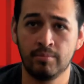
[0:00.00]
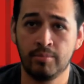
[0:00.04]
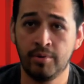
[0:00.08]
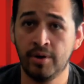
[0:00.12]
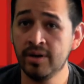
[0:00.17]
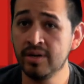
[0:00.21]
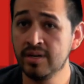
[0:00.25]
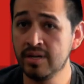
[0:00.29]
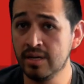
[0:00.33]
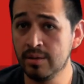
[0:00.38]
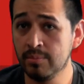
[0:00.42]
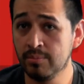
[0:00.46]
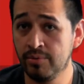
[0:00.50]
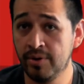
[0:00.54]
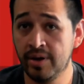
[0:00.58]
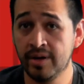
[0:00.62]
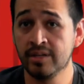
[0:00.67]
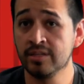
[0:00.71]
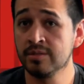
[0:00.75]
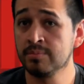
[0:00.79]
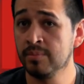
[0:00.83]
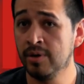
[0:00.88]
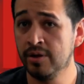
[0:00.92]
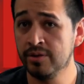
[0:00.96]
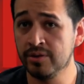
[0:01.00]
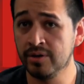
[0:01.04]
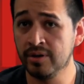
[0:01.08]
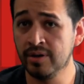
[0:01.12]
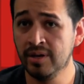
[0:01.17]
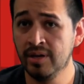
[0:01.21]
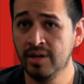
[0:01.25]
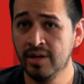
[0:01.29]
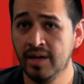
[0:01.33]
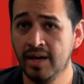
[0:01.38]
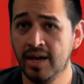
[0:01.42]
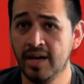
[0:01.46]
Brandy, Brianna's mother,
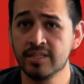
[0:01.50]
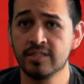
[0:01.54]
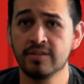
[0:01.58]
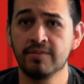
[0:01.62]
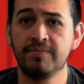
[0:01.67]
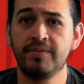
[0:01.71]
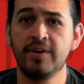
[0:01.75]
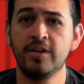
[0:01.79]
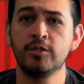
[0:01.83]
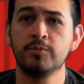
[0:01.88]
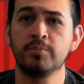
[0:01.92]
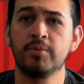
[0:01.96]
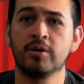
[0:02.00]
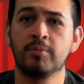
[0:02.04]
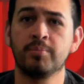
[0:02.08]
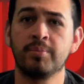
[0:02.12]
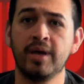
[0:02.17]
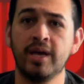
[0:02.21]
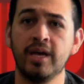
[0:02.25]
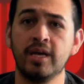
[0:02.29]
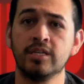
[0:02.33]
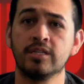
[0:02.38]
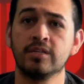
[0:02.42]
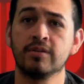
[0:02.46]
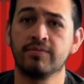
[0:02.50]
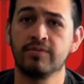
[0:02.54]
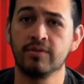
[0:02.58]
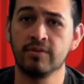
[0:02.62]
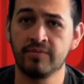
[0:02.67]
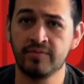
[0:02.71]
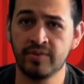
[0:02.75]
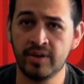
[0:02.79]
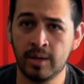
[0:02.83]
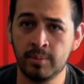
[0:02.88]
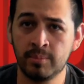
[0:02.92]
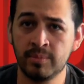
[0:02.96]
has a Facebook page for
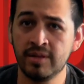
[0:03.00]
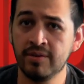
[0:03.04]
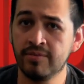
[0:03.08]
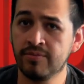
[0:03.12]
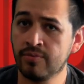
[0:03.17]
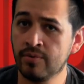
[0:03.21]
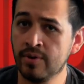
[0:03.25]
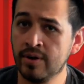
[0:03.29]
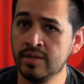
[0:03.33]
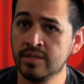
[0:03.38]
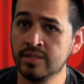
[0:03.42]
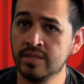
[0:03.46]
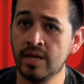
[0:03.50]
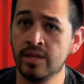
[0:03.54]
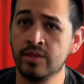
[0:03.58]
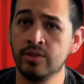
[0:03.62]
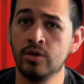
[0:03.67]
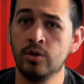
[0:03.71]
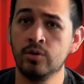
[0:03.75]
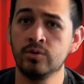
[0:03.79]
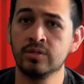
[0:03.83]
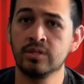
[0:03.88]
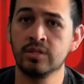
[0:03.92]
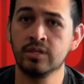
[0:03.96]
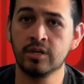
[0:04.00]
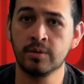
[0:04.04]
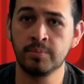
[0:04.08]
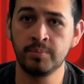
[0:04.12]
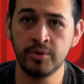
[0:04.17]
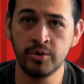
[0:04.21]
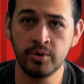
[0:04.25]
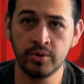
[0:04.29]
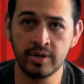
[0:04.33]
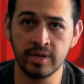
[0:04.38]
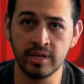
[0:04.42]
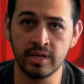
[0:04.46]
family, friends, and those in the
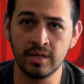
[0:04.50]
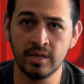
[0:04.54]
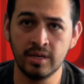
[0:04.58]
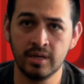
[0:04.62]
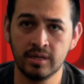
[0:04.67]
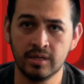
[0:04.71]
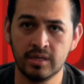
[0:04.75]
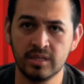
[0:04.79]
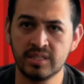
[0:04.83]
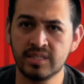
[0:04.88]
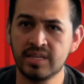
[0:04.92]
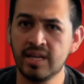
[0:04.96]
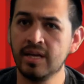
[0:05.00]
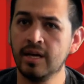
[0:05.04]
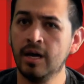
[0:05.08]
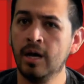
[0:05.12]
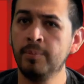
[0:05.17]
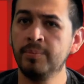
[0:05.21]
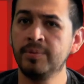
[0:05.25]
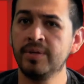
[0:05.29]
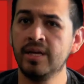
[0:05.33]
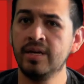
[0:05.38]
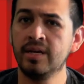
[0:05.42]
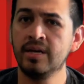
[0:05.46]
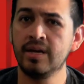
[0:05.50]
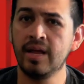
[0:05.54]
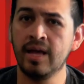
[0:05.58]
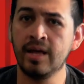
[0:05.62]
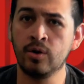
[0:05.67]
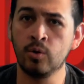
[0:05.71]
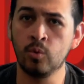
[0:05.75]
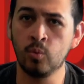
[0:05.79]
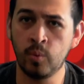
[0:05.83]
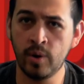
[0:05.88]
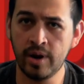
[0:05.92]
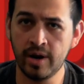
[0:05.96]
community to stay updated and
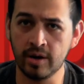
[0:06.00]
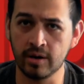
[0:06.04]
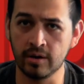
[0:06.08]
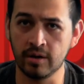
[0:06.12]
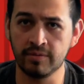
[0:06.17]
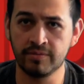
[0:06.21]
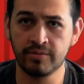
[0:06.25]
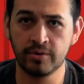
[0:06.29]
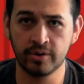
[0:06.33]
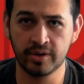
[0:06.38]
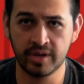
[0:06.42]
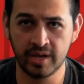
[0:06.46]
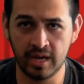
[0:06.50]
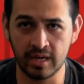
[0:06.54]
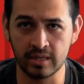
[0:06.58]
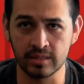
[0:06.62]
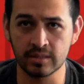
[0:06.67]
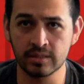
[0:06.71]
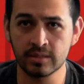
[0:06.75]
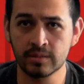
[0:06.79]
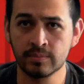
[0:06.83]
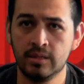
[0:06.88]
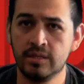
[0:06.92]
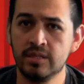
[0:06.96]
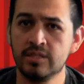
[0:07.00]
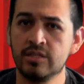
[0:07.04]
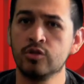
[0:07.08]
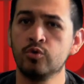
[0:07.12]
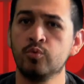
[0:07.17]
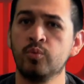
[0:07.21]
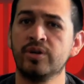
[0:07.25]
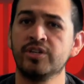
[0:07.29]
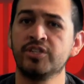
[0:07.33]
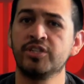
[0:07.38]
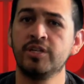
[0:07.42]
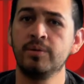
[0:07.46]
aware of her case. This is
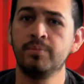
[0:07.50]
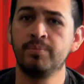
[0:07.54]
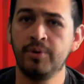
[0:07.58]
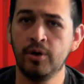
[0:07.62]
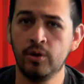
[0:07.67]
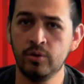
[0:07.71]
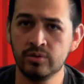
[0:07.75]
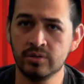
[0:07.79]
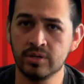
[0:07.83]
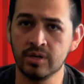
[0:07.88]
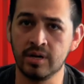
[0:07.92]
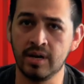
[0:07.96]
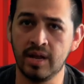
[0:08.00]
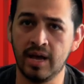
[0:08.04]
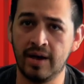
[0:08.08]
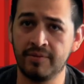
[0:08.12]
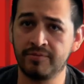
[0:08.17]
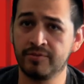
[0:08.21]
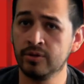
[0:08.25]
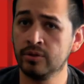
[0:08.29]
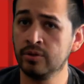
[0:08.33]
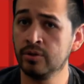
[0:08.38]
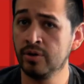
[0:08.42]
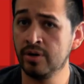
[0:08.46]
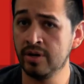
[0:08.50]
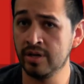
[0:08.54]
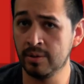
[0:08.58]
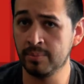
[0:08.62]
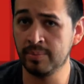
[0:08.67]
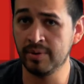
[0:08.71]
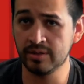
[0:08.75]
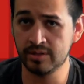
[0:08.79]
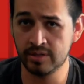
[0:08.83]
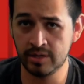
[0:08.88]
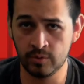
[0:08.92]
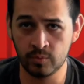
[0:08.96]
what she posted after learning
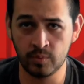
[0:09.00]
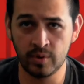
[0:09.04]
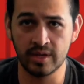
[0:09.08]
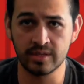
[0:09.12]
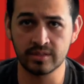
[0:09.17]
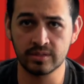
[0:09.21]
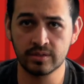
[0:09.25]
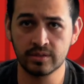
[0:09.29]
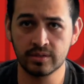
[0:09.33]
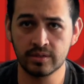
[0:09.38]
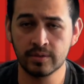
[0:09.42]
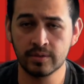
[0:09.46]
about the arrests.